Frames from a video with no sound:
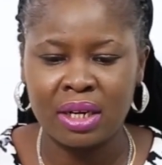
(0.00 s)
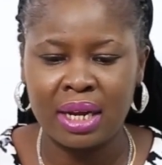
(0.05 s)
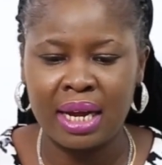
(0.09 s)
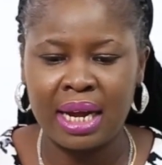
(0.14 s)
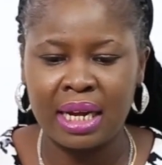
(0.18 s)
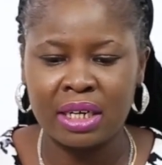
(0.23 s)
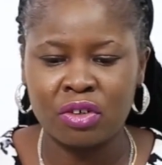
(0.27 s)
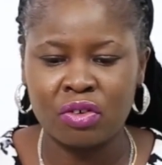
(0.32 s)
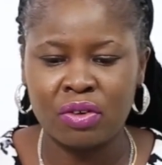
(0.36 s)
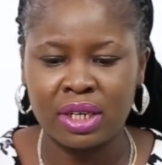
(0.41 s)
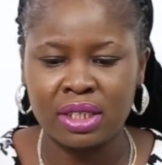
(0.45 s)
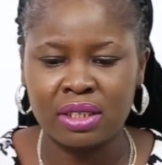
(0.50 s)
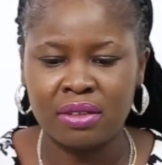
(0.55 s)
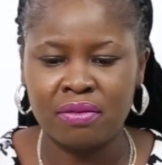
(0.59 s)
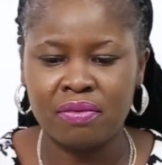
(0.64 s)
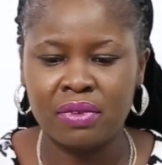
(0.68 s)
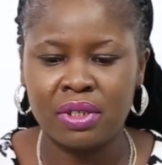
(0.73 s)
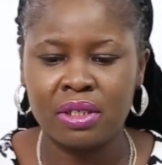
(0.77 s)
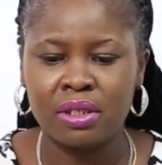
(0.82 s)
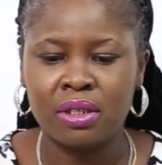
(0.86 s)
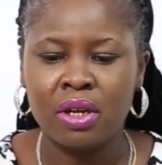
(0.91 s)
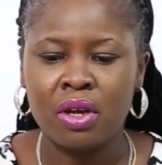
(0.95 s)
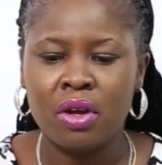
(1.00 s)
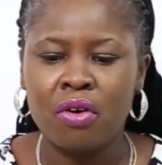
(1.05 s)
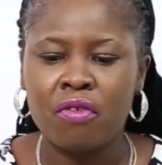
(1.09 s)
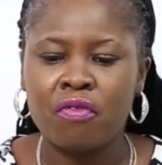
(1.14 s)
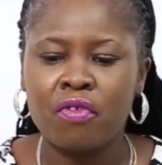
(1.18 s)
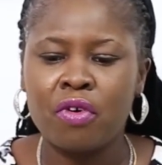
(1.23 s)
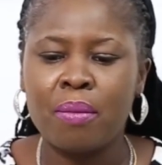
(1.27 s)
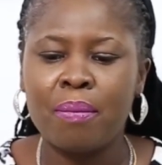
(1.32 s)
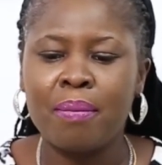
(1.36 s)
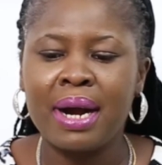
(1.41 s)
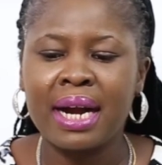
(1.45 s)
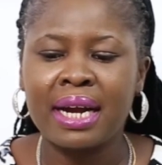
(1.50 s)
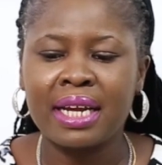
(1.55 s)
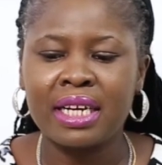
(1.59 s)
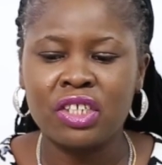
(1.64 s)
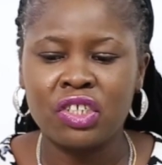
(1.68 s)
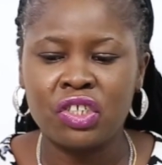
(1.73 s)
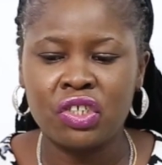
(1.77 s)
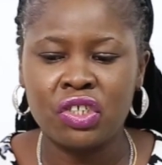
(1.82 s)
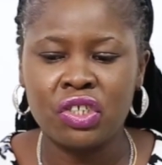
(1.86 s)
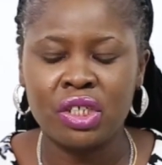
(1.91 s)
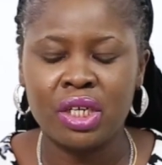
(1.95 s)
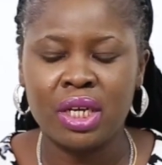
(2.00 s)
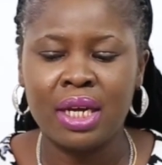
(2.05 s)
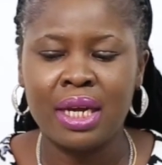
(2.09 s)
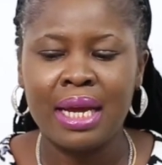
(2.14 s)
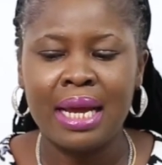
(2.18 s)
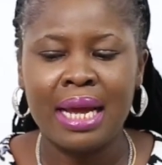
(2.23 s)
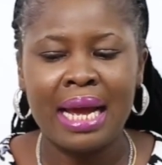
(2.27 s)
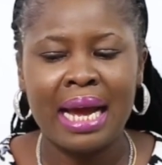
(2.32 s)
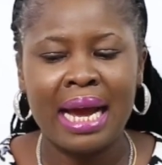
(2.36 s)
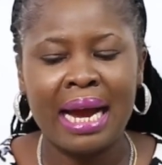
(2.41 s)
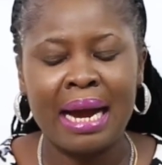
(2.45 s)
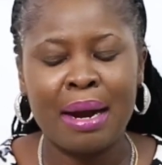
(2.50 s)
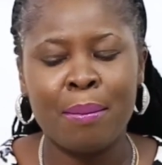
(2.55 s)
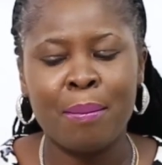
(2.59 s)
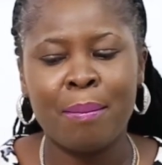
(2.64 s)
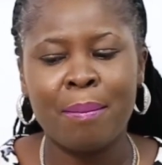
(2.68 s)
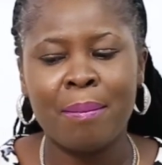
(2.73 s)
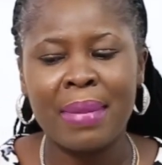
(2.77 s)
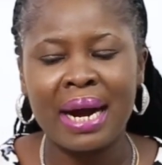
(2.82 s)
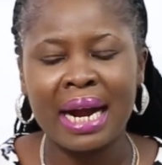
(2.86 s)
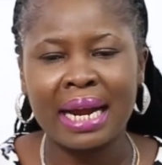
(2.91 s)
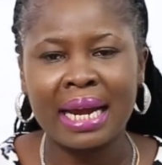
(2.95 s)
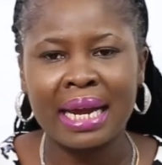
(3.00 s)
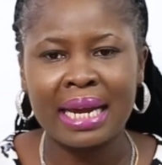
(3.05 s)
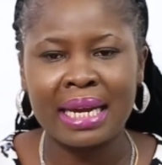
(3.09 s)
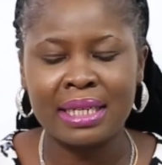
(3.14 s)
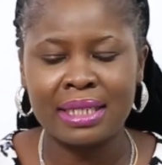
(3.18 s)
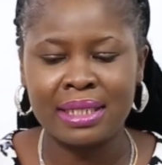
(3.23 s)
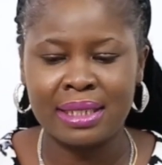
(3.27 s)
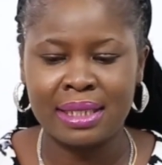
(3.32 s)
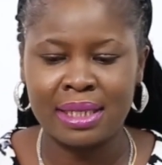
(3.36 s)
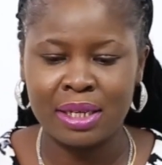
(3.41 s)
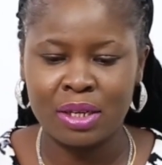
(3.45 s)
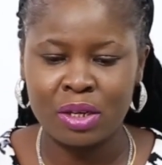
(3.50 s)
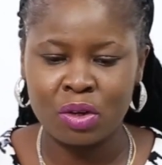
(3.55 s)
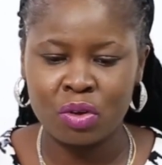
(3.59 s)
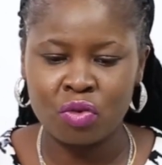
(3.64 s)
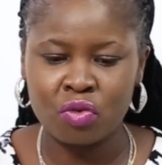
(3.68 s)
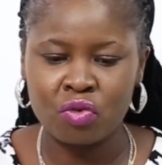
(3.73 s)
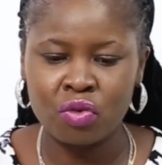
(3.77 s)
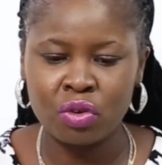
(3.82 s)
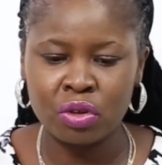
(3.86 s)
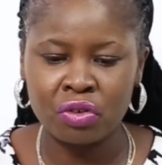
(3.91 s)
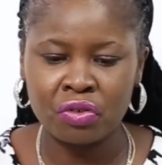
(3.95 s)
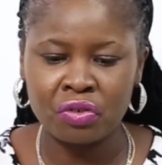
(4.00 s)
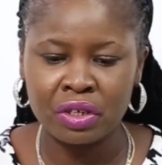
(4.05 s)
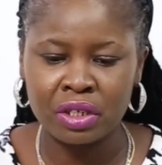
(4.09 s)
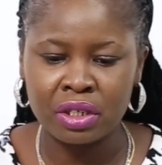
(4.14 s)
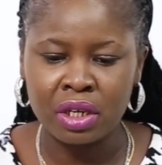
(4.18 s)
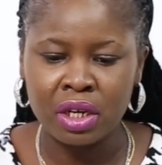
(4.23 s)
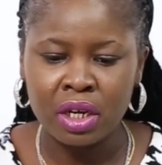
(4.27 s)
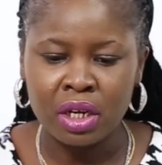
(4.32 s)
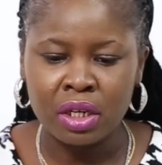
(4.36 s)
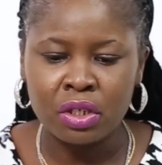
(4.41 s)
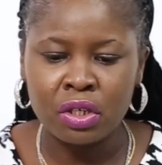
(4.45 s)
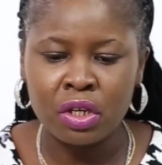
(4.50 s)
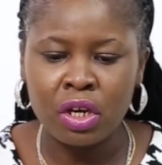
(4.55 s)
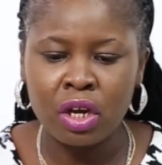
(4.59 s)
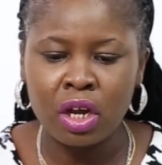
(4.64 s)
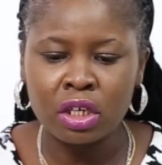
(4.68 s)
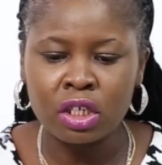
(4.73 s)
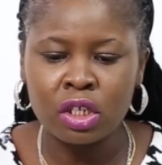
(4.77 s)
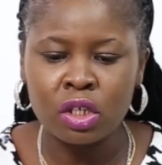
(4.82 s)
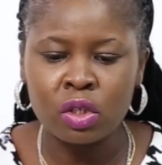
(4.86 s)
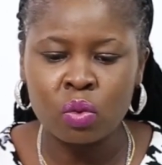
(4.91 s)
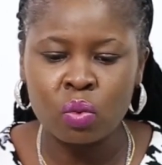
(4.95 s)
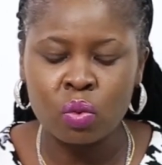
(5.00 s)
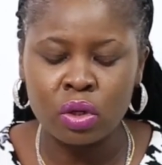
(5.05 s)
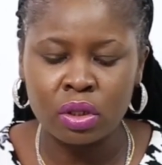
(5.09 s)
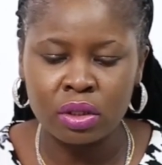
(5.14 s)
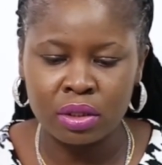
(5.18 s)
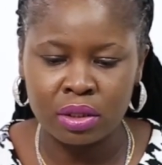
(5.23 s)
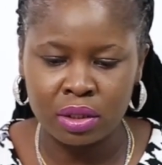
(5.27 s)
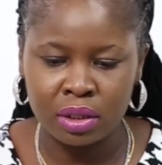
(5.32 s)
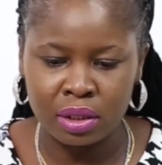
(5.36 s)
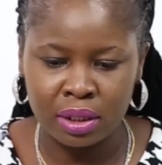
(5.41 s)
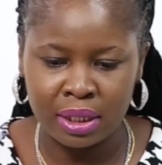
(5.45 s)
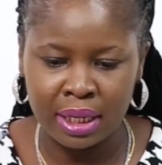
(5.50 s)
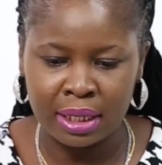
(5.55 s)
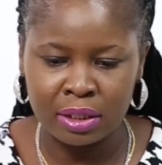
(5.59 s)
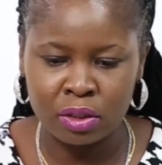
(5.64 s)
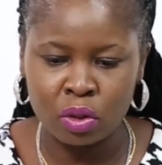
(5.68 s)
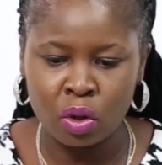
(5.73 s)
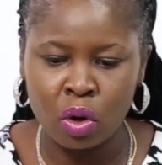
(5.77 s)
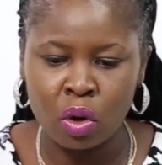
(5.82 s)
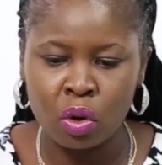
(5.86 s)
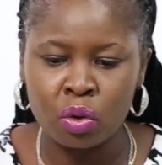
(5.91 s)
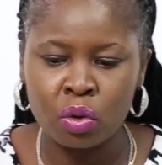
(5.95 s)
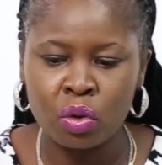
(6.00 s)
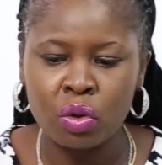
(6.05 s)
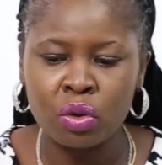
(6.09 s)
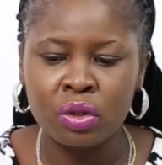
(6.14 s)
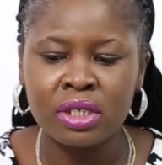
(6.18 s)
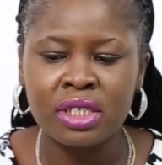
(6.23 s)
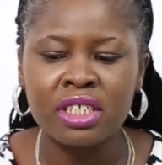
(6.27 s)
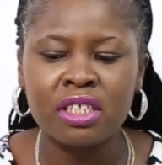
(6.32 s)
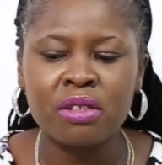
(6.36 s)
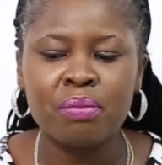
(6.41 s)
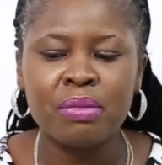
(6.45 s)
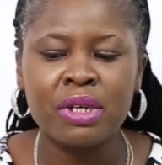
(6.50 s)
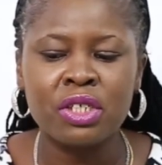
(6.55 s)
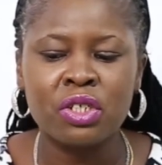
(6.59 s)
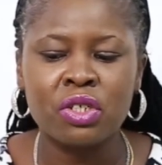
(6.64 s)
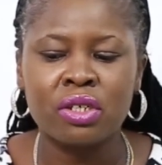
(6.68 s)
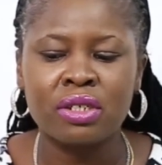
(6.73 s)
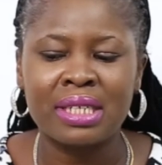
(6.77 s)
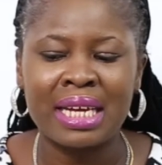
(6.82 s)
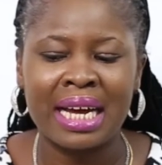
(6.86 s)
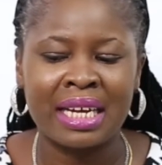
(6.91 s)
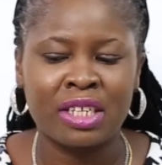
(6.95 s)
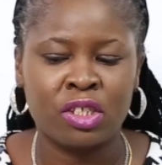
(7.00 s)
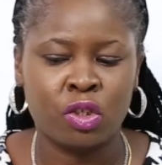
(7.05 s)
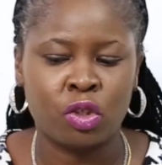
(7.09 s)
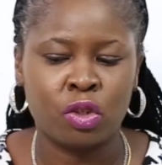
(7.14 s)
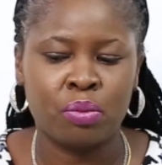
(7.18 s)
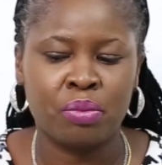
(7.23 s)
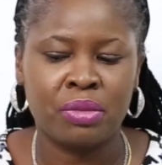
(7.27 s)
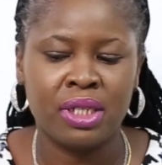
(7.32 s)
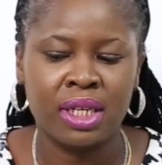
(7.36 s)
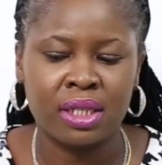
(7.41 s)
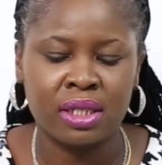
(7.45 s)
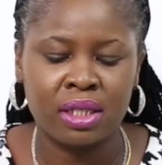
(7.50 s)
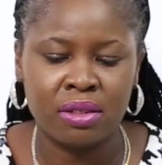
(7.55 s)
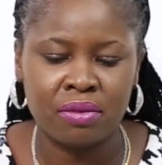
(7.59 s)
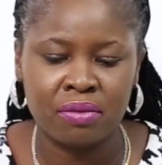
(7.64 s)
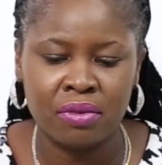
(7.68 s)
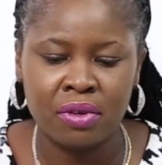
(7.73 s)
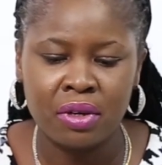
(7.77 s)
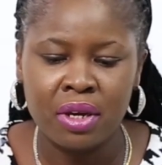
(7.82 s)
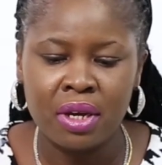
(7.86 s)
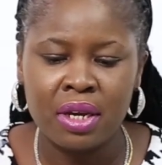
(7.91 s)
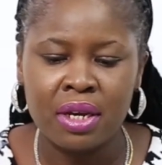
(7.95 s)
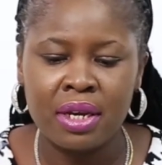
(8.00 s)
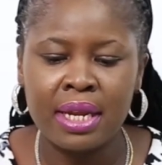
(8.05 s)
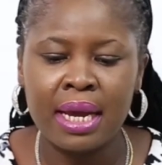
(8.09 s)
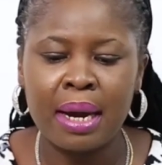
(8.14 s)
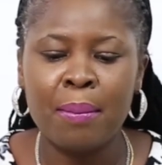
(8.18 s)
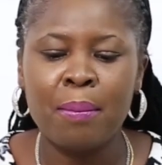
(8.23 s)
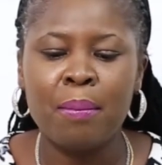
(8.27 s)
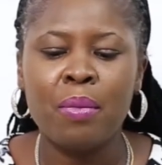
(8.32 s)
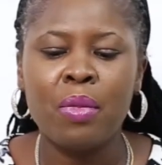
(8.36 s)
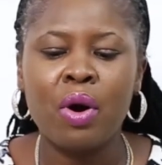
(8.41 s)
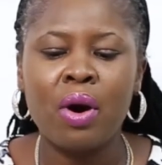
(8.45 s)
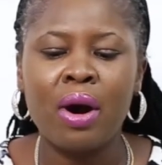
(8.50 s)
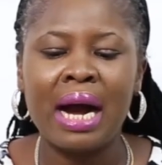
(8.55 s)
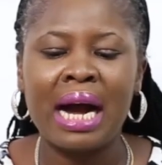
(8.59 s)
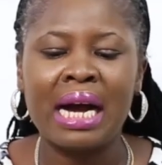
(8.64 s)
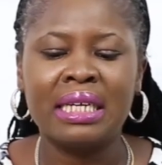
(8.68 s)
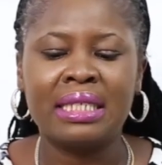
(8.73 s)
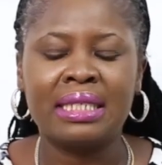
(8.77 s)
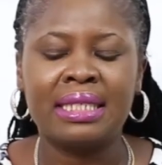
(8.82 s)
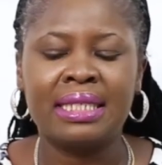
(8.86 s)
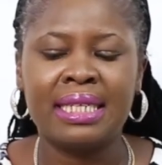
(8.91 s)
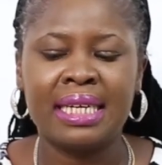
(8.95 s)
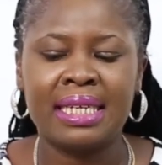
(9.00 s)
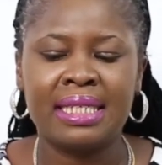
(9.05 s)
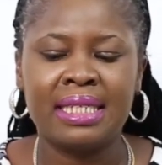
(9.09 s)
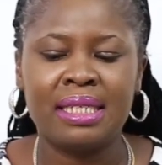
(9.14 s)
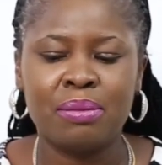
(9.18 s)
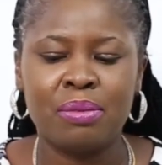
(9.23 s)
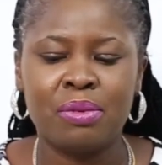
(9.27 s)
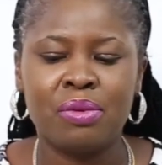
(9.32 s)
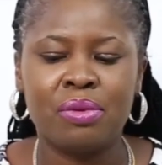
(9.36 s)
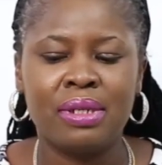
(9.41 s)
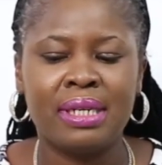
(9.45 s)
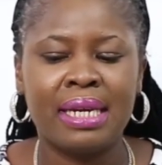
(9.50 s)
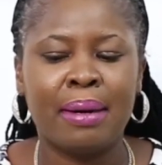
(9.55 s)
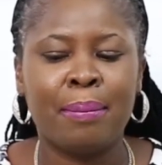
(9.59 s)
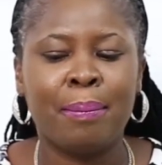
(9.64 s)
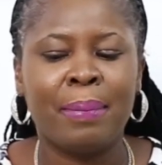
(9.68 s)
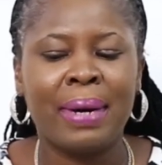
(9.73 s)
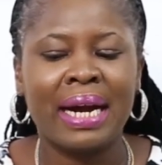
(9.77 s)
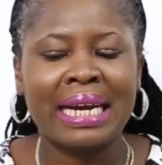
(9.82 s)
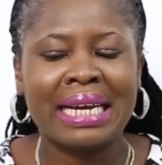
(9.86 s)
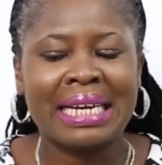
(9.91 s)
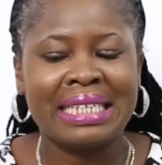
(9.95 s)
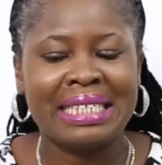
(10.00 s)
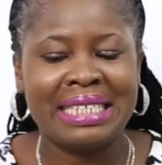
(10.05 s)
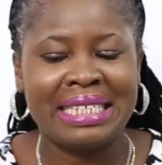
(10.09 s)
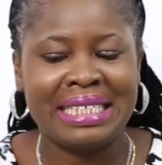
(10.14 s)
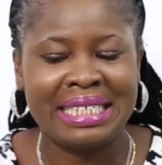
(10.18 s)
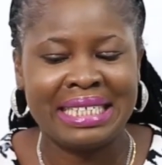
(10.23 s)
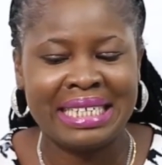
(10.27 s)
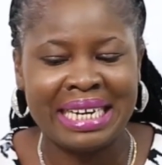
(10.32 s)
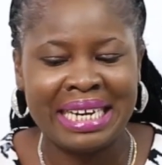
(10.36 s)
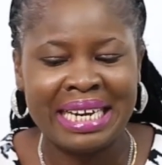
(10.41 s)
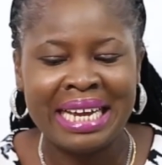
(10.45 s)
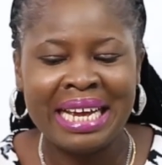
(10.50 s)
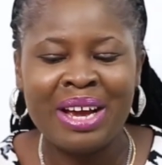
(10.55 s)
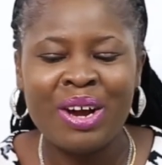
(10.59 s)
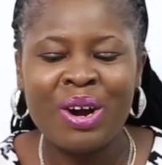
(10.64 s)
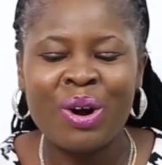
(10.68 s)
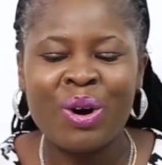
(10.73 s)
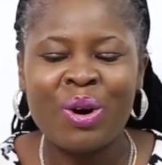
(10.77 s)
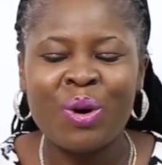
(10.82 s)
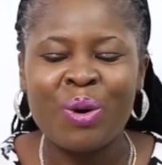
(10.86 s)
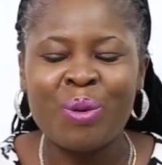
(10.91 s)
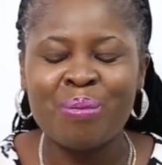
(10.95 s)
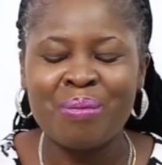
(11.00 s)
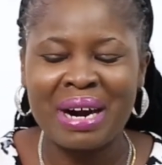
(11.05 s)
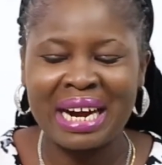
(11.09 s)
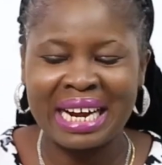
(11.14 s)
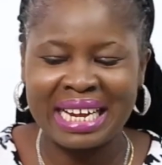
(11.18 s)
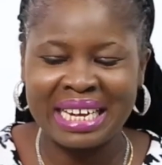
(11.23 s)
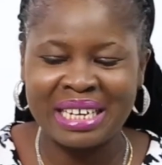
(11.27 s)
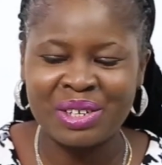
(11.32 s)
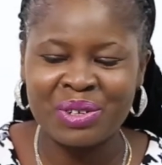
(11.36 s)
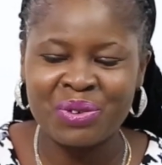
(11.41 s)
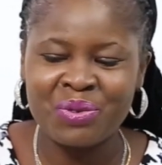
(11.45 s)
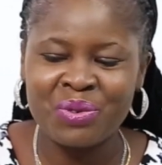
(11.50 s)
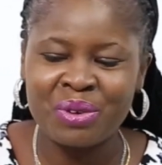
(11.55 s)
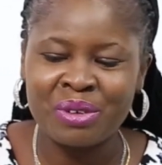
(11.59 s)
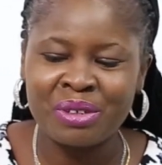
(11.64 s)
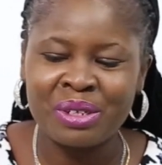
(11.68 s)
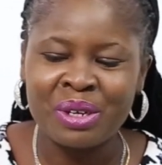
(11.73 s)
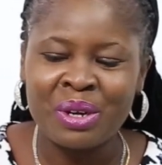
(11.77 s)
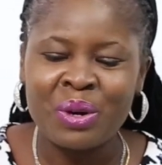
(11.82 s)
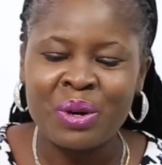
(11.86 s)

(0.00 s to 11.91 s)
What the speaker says: attractiveness for market share and market growth rate. The logic was that although these measures are subjective, they are more accessible than market share or market growth,